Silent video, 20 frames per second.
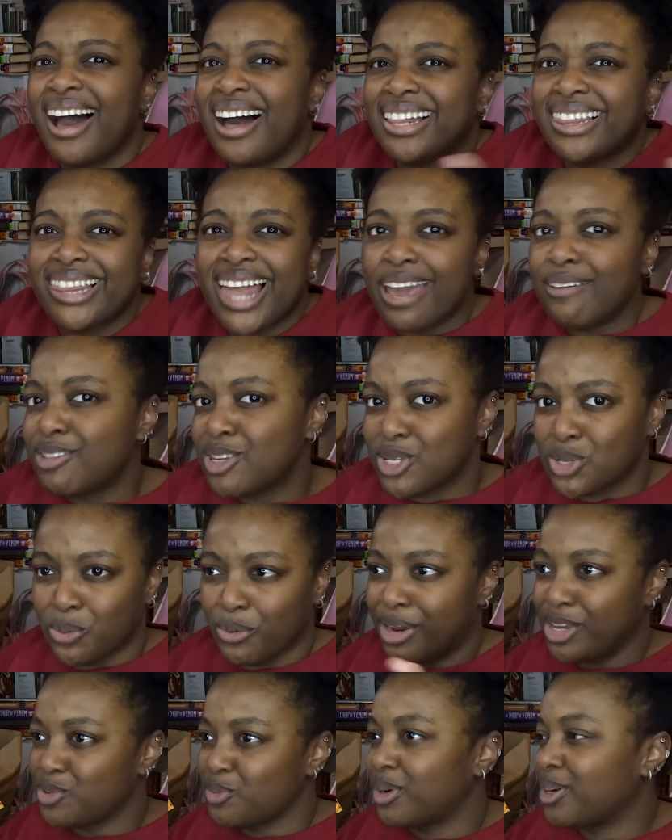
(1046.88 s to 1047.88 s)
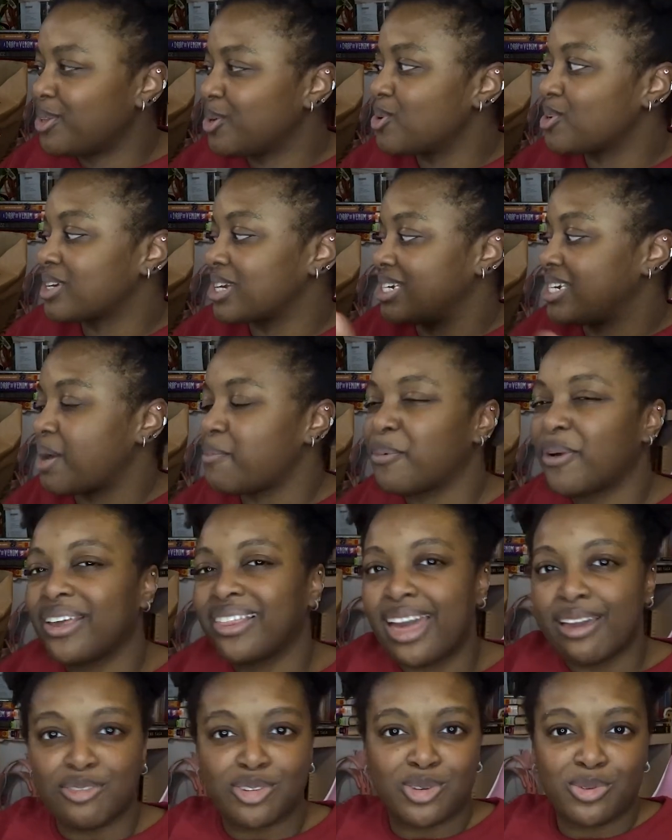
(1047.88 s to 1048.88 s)
life story. It's one of those contemporary
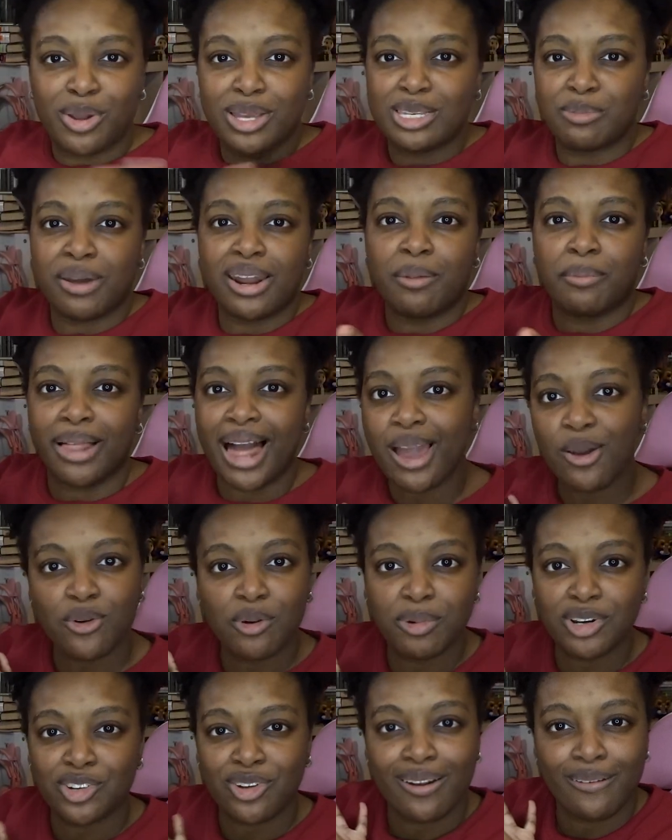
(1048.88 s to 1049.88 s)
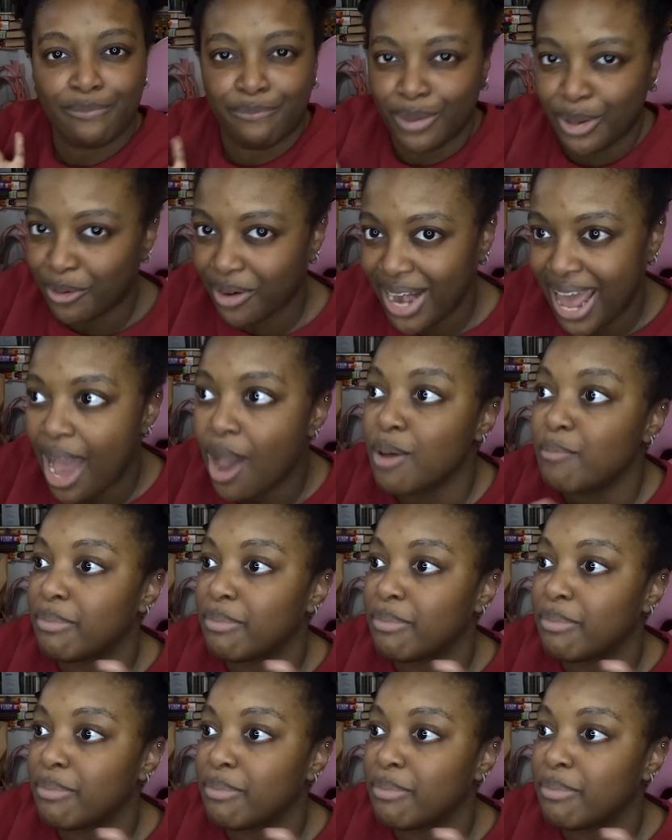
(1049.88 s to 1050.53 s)
life stories about a Black woman trying to figure it out.